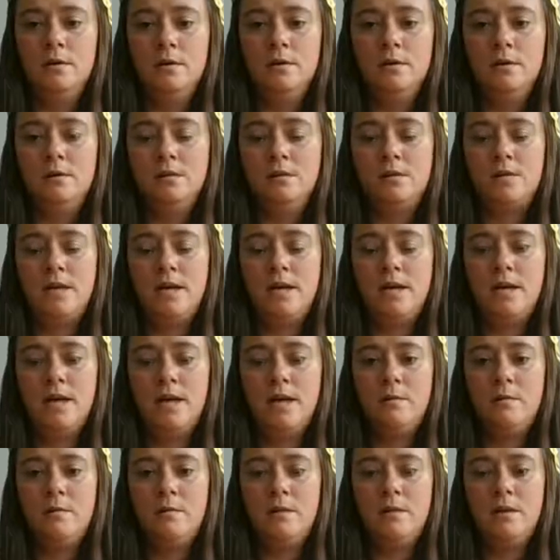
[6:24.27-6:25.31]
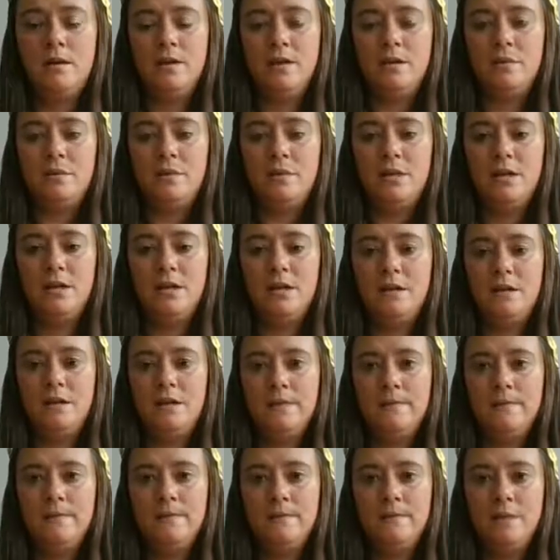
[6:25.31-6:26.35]
and try and end with it up here
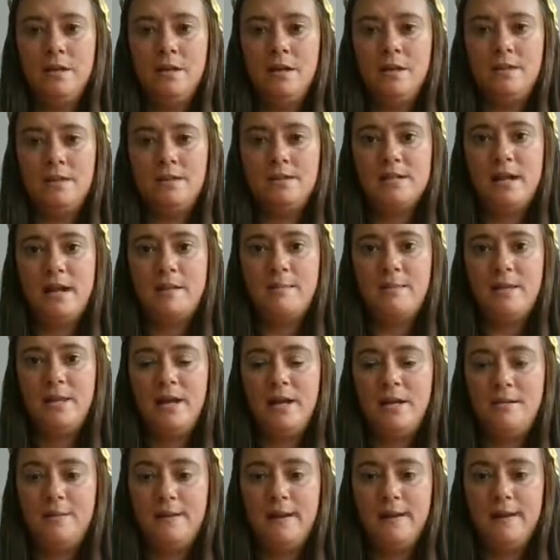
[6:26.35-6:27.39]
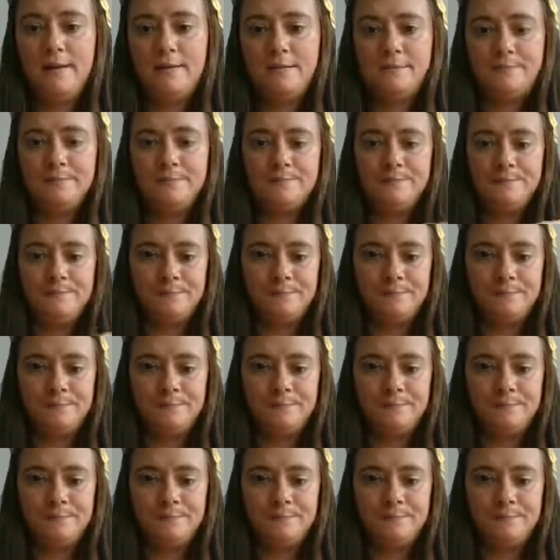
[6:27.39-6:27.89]
on the top of the headband.